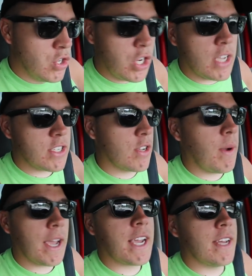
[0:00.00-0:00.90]
just
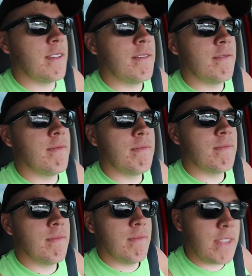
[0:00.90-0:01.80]
so I can
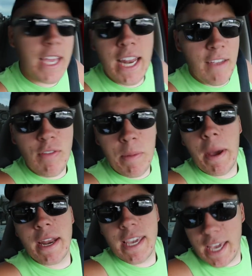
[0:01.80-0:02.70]
get
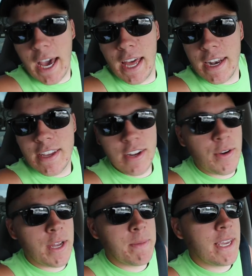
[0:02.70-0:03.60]
everybody cut, you
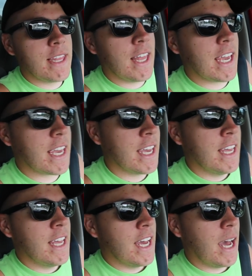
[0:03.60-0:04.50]
know what I mean? Like,
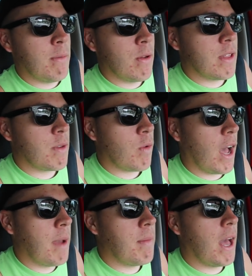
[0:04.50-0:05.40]
I'm only,
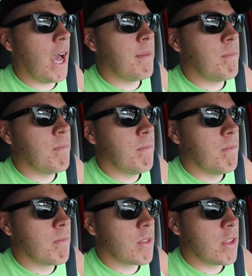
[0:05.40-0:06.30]
I'm, I'm
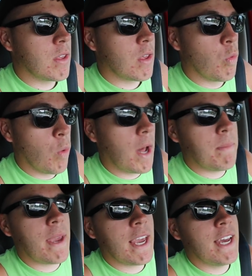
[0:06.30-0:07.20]

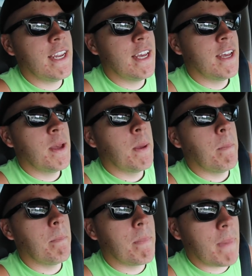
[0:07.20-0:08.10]
one man
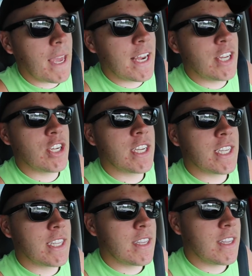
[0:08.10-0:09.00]
managing,